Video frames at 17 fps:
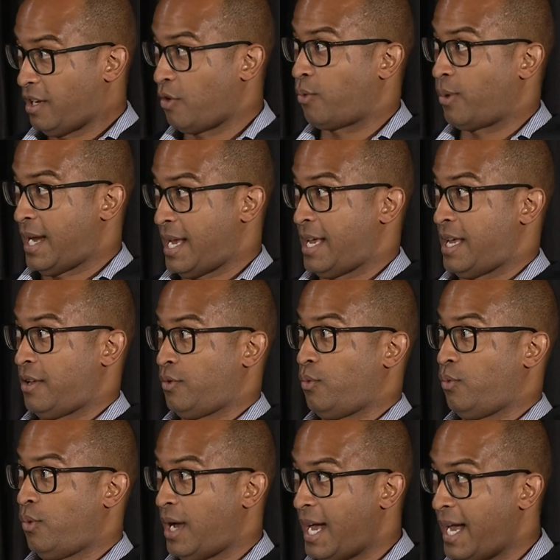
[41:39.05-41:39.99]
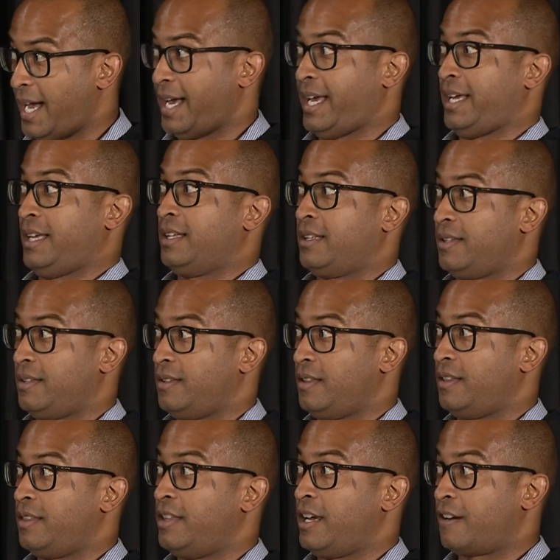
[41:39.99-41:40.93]
around why
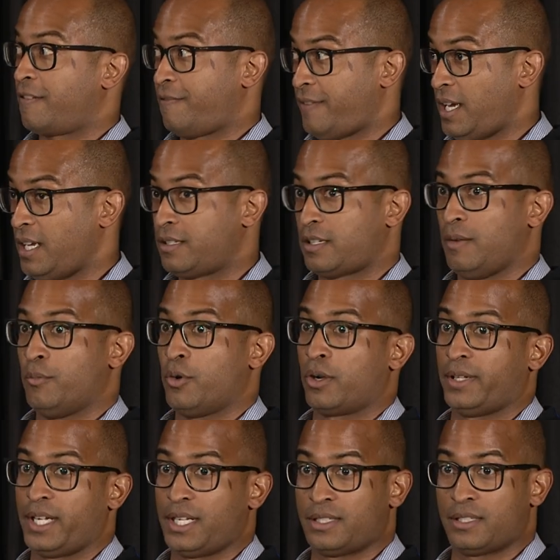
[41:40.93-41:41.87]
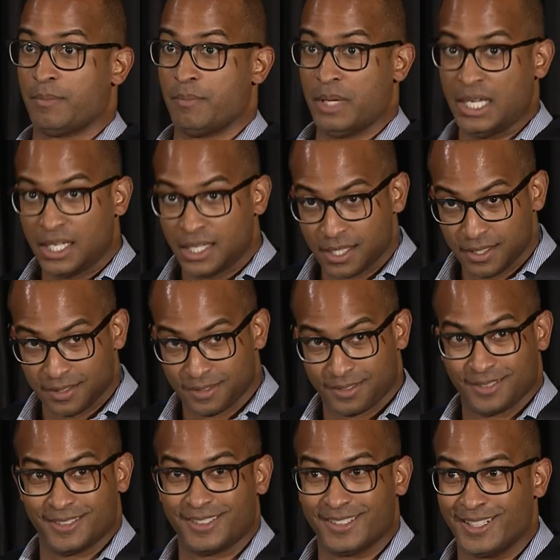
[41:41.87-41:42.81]
their fates are more linked to me
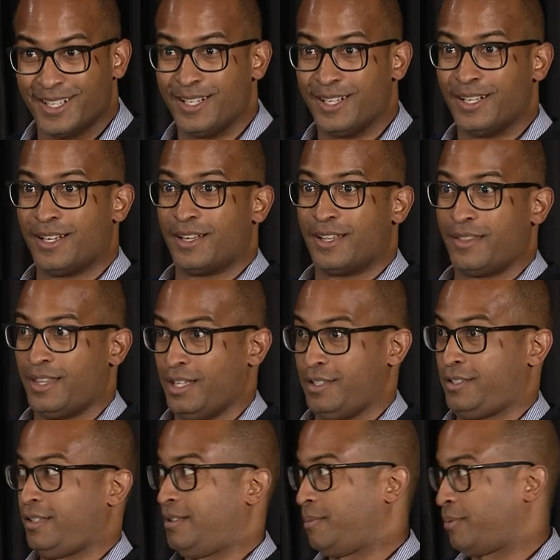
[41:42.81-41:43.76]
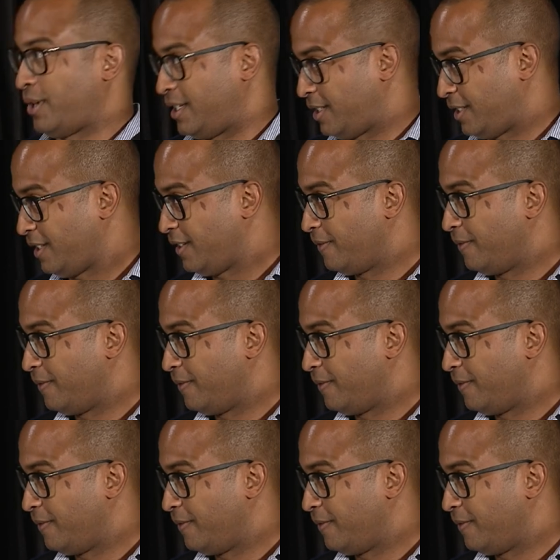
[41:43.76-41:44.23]
than to the president?